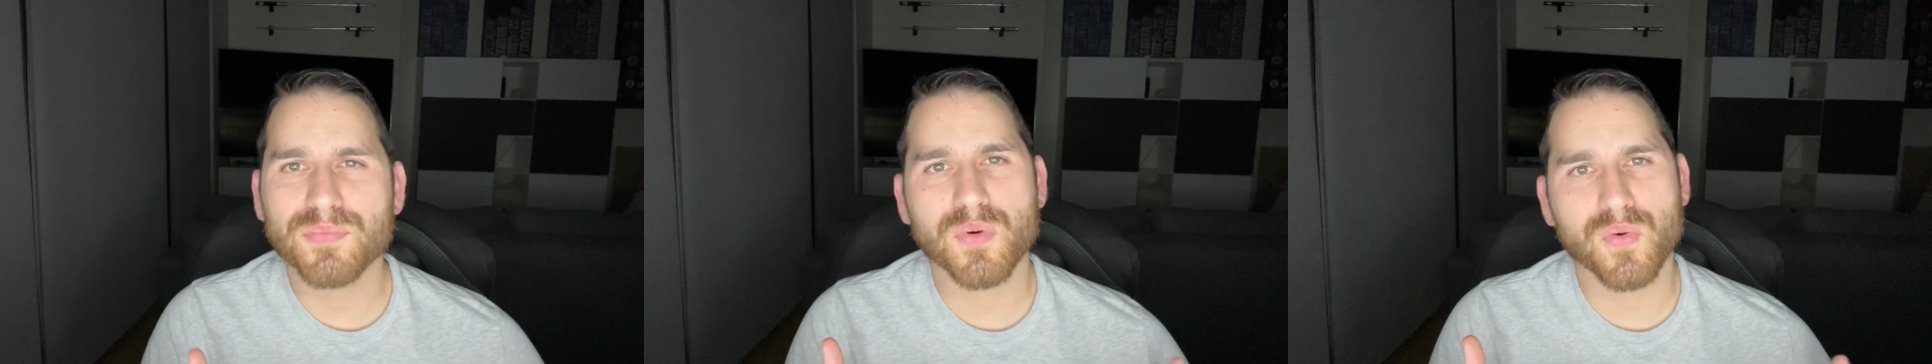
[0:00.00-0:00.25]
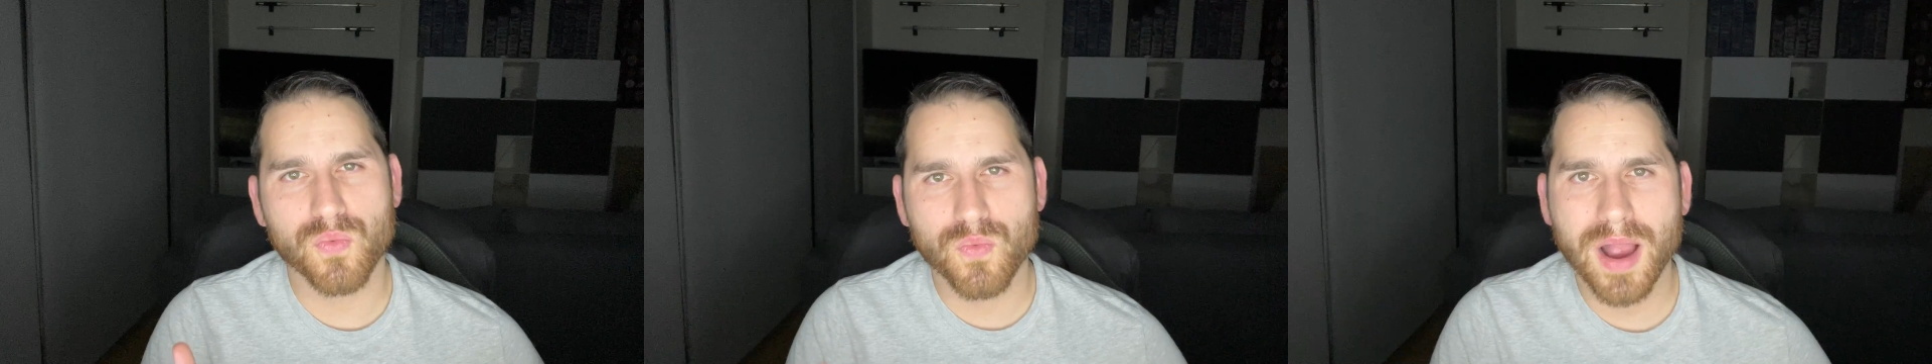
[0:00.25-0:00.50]

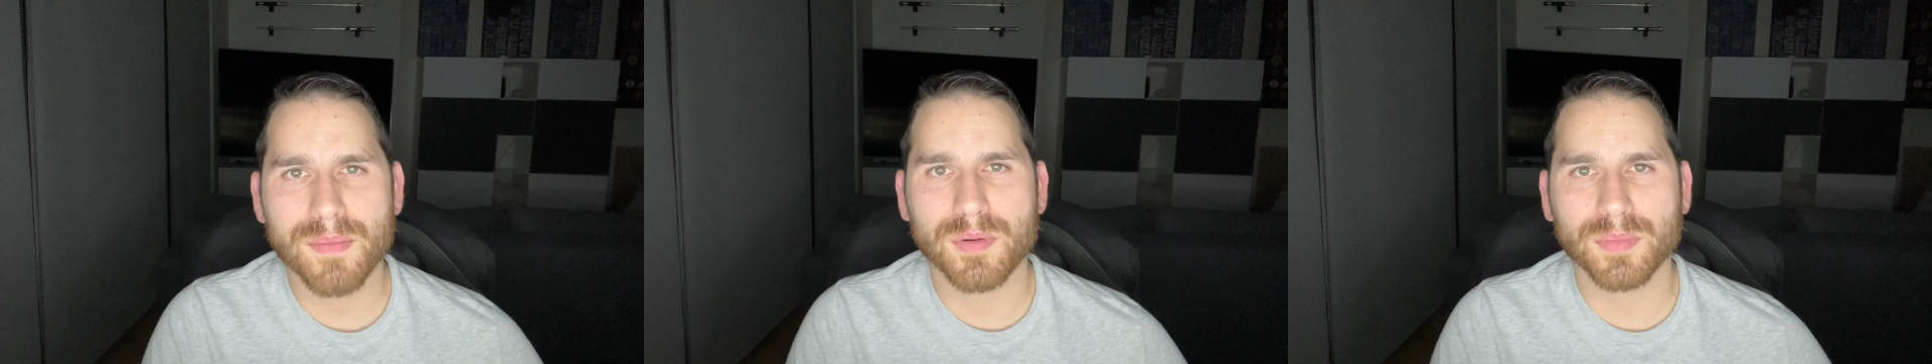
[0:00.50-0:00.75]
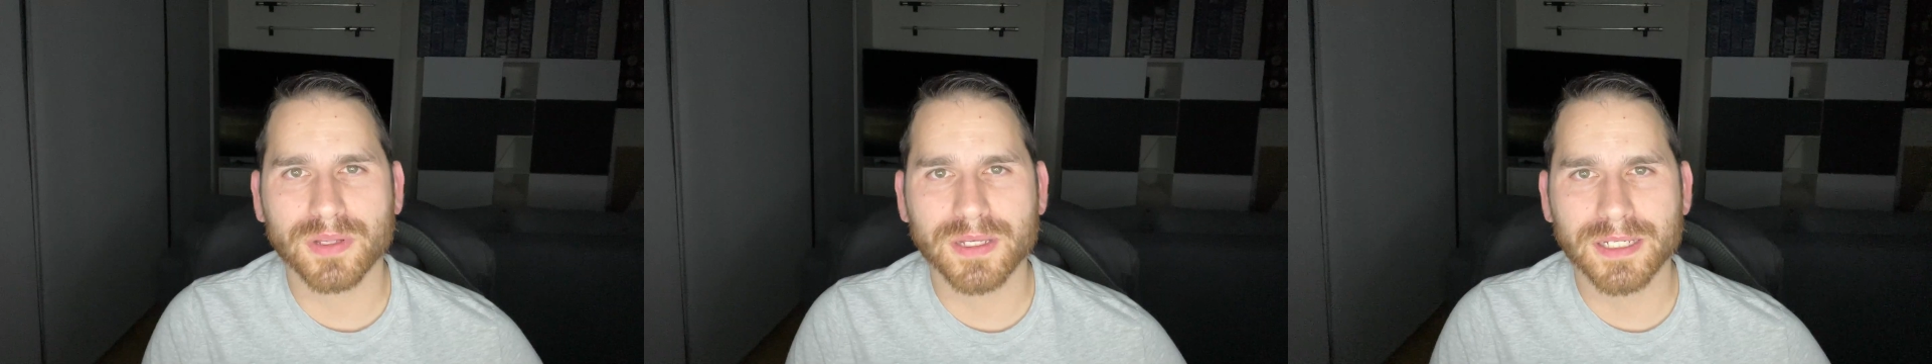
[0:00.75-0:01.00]

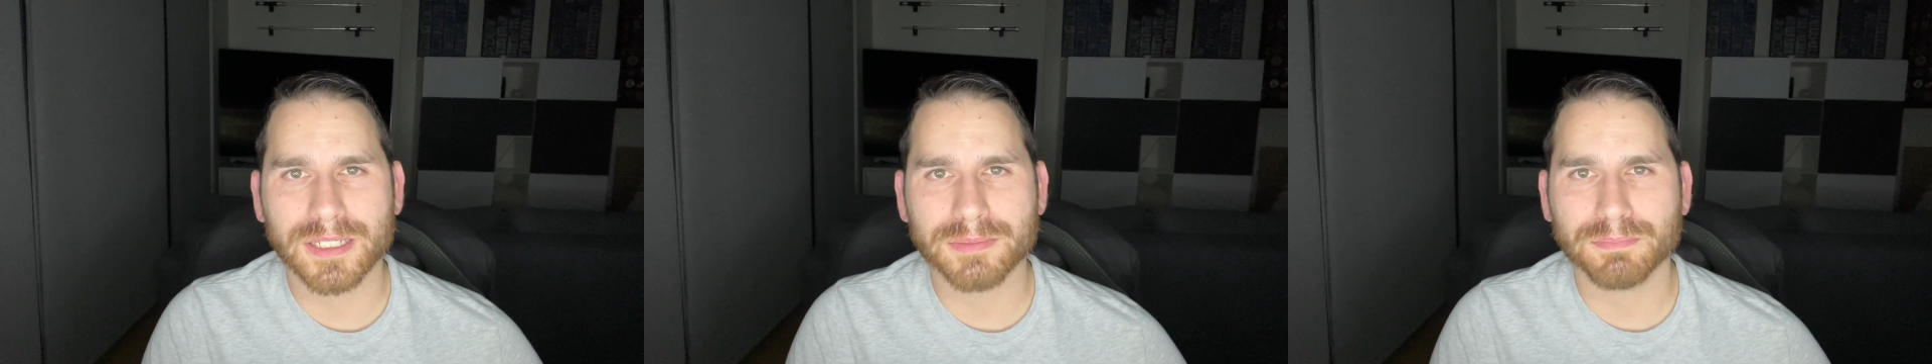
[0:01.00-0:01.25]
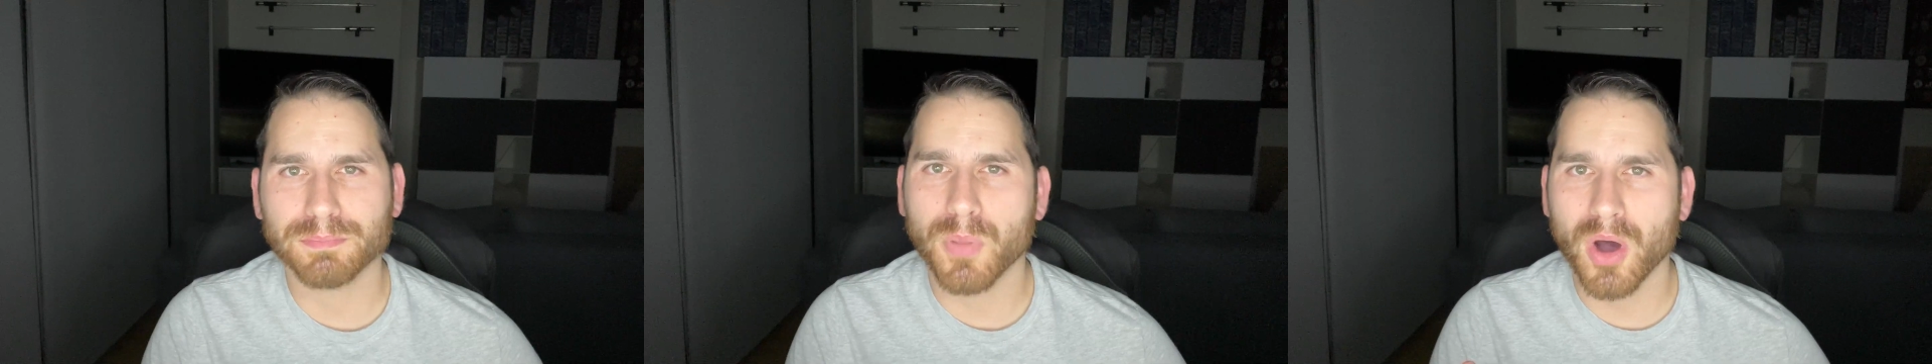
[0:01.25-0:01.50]
probably
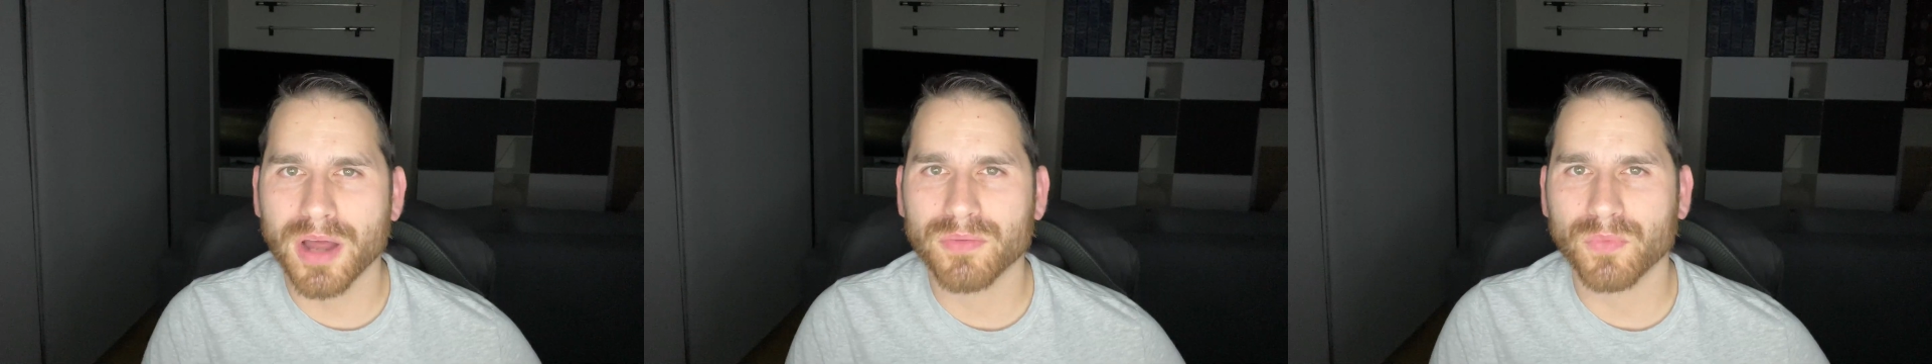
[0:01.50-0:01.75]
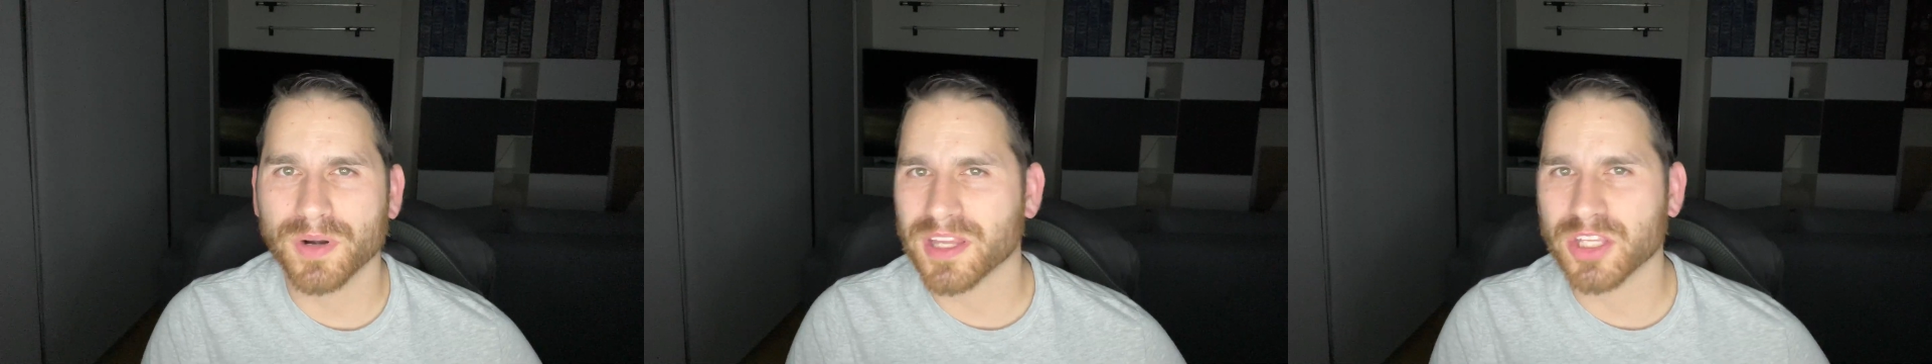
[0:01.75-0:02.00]
bought
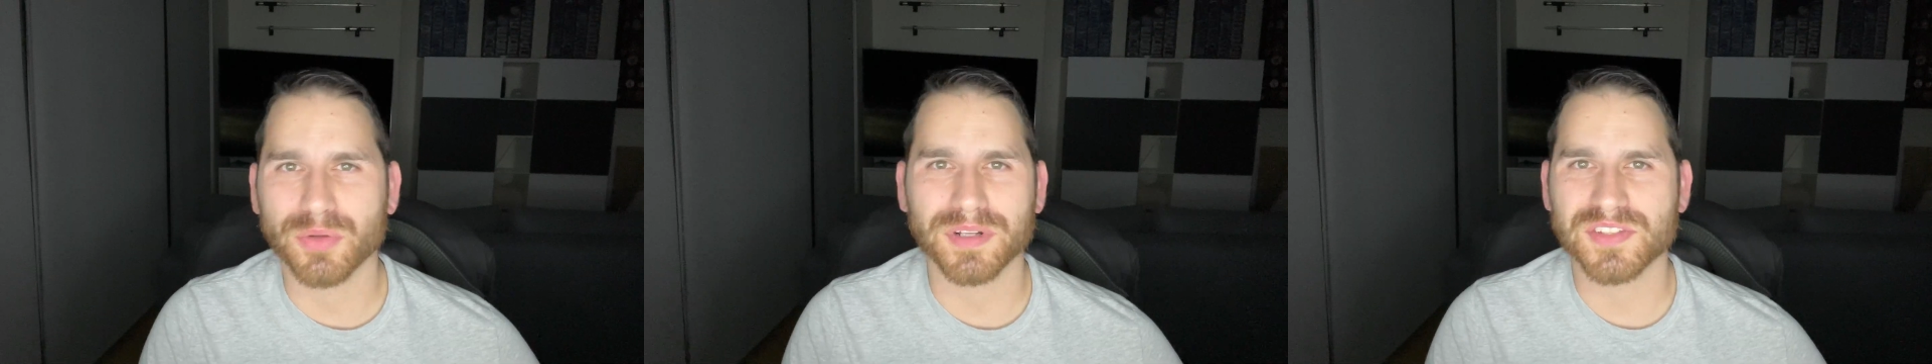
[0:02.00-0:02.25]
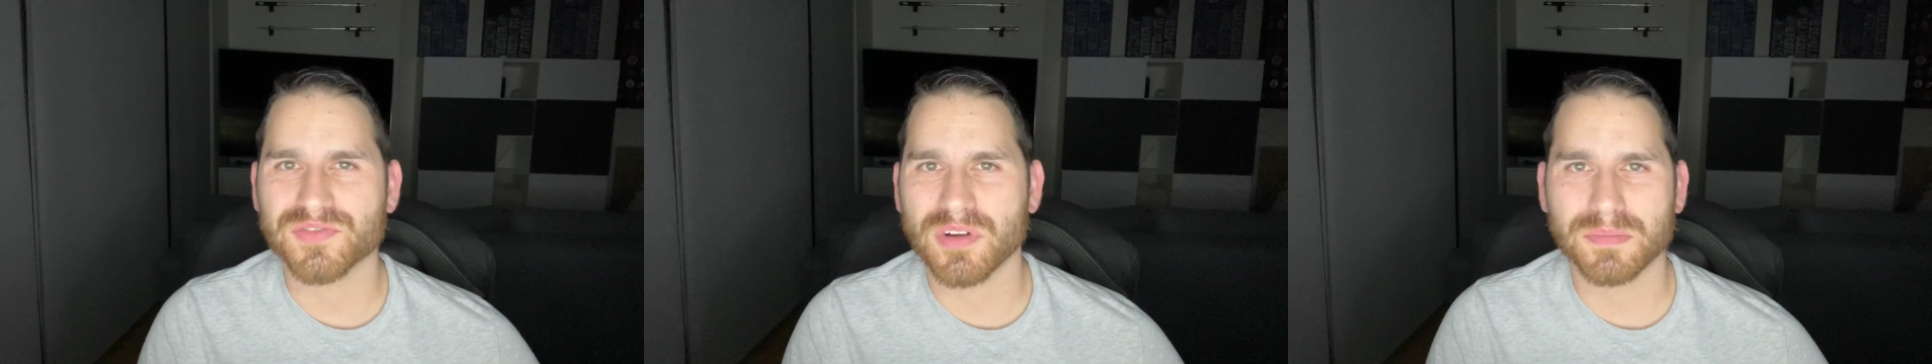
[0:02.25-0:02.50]
one of the
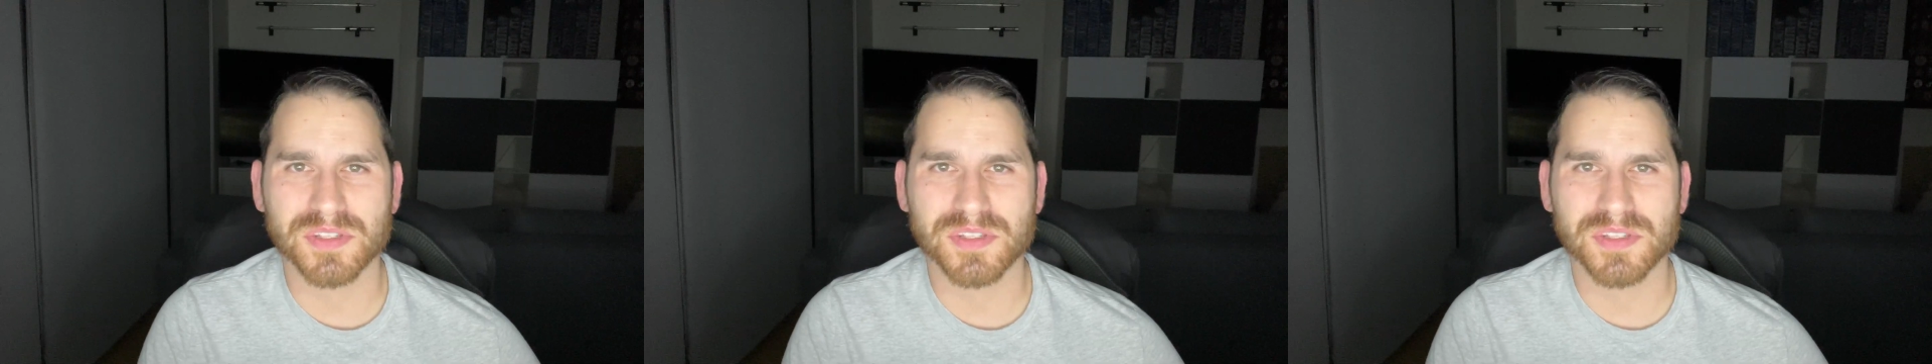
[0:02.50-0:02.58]
units from,